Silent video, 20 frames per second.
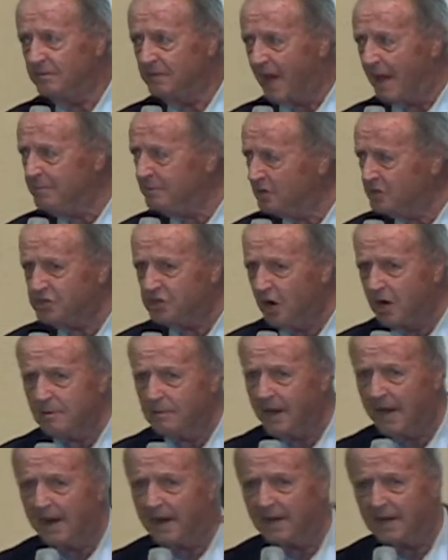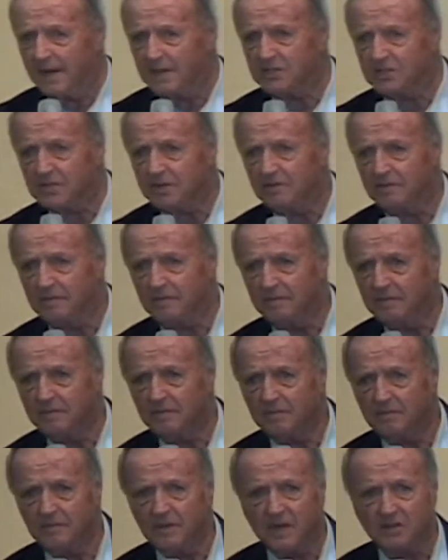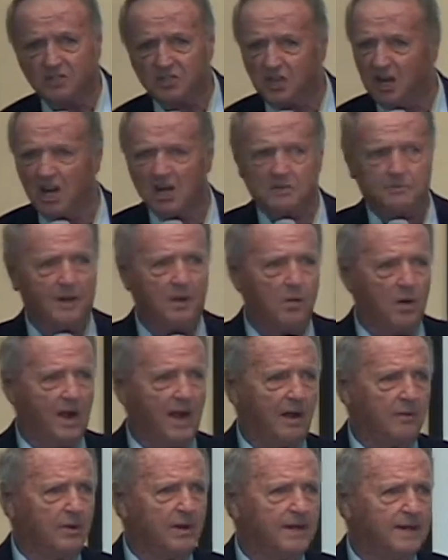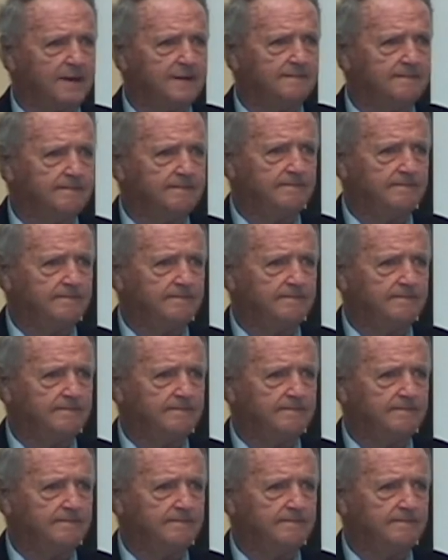I'm concerned about our nation. It scares me what I read.